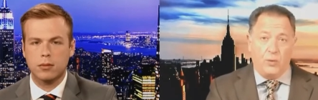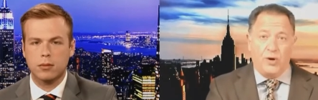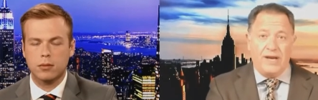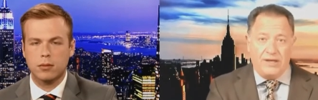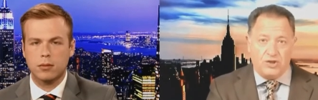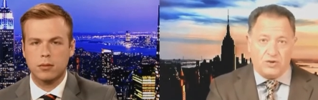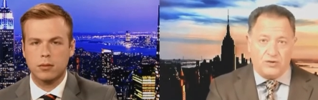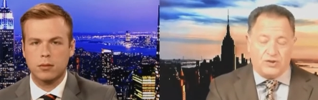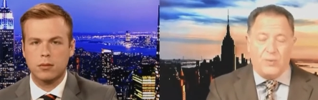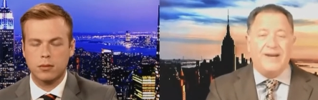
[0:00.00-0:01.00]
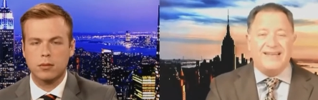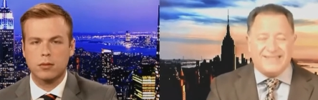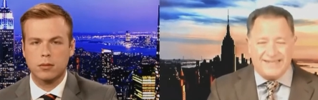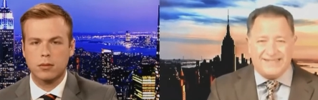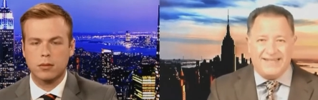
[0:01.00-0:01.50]
Speaker 1: who were injured. So in
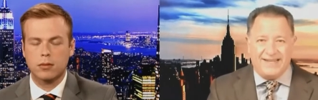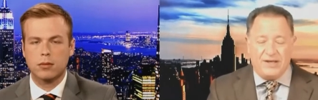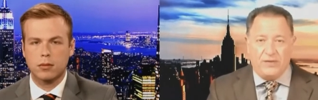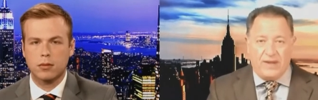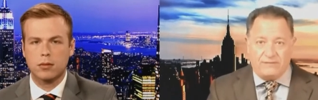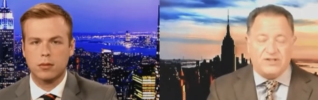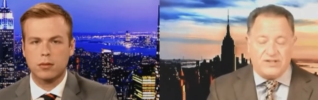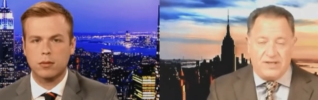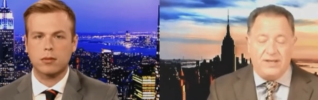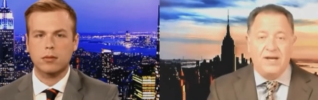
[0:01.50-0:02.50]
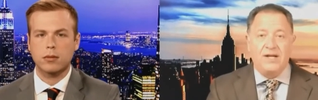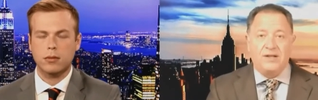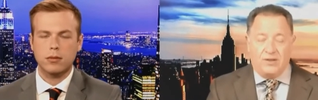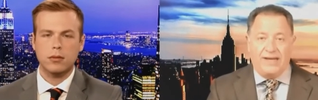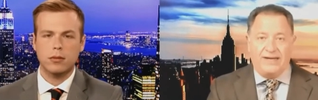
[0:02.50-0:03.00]
essence, he'll never see
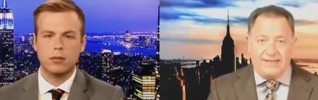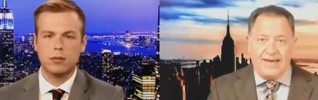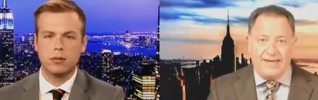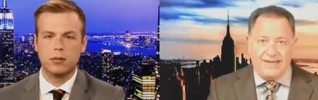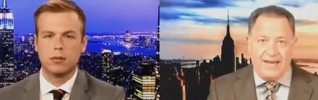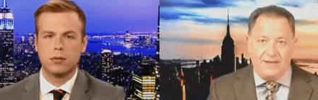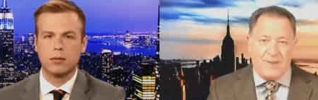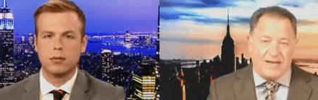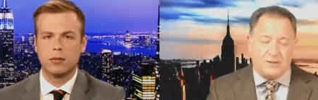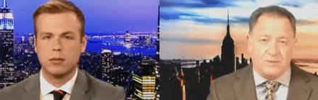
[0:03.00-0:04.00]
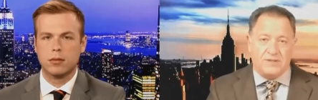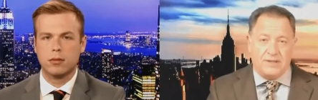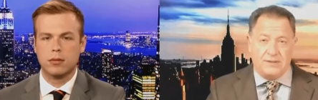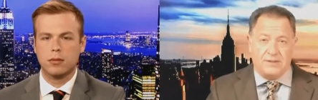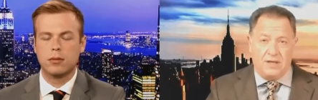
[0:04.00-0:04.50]
the light of day again. The maximum
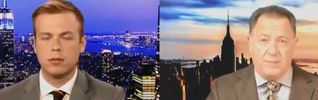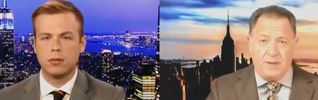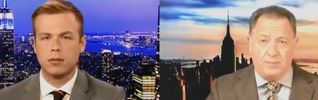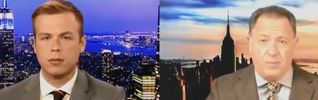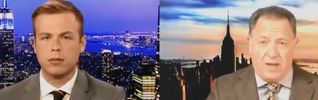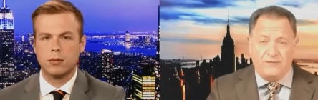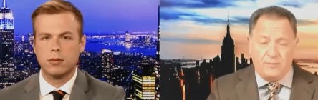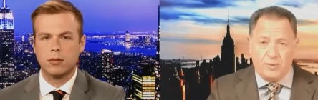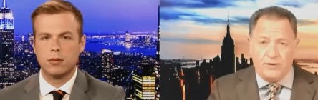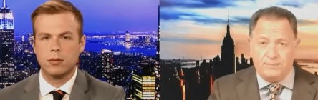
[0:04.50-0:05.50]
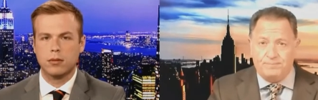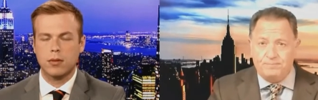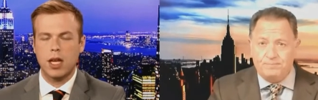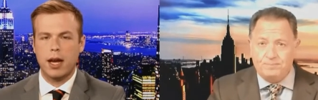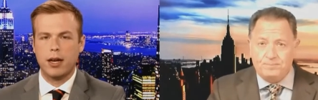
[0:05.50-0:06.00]
sentence is going to be life in prison.
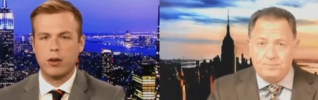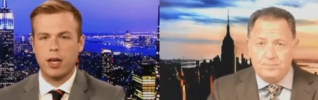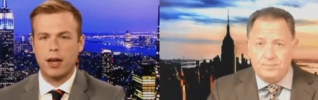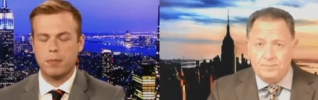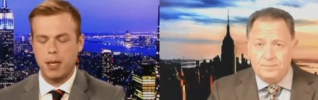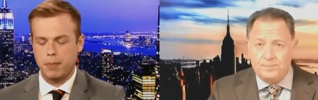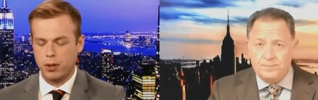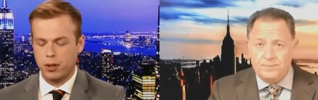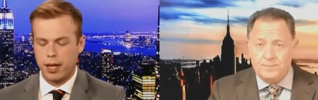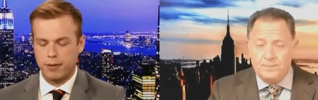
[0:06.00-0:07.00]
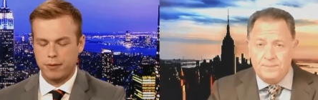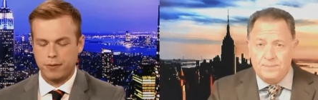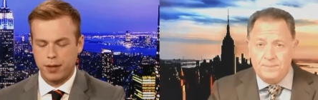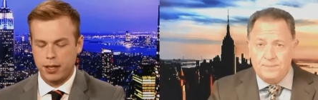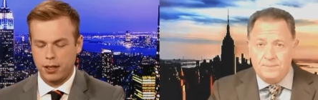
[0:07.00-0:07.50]
Speaker 2: I know a lot of people
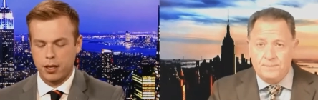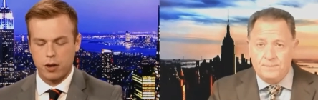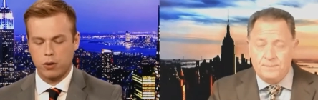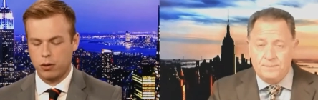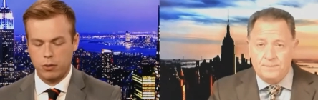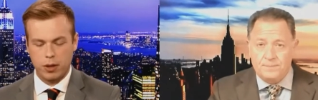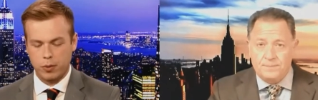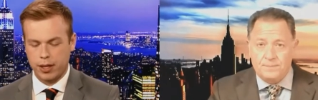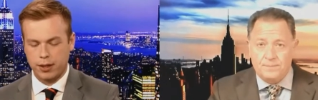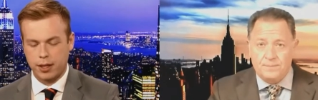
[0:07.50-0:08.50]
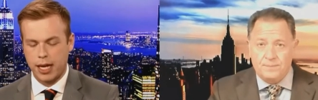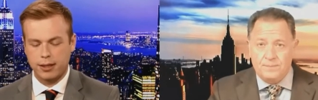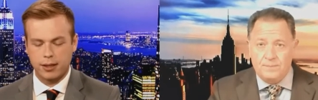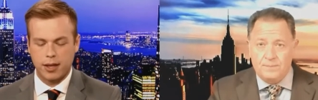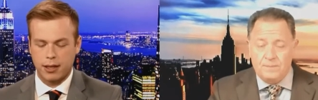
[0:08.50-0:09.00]
have, uh, you know, w with
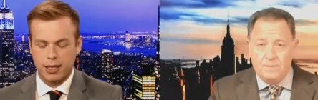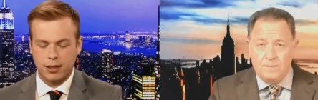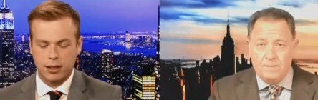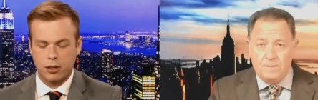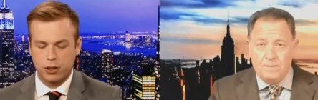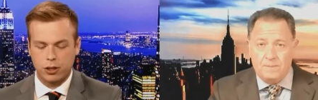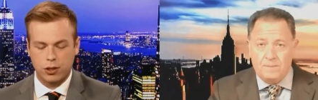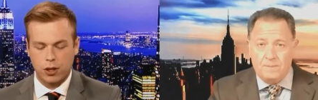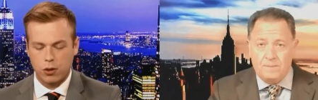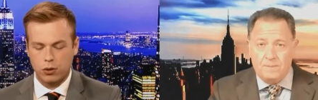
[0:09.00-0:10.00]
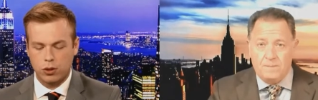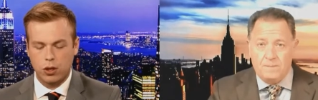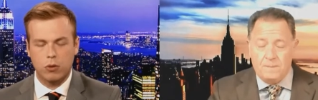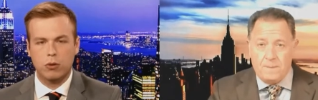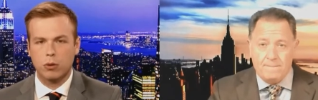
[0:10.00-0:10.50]
cases like this that are just so,
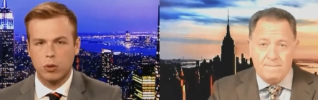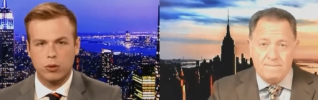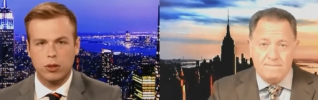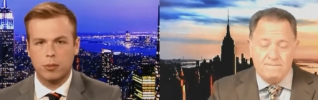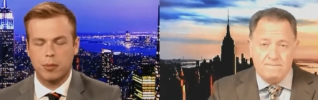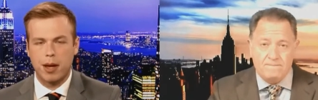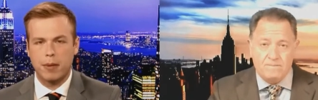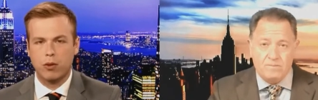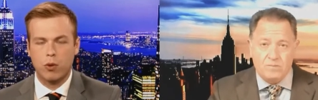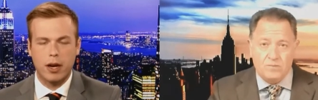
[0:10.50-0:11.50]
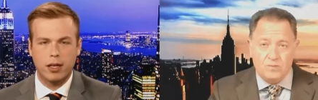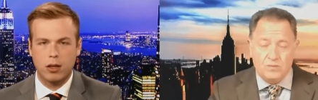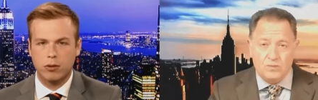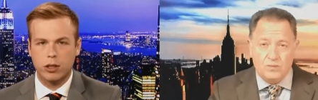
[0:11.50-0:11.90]
so gruesome. I mean, running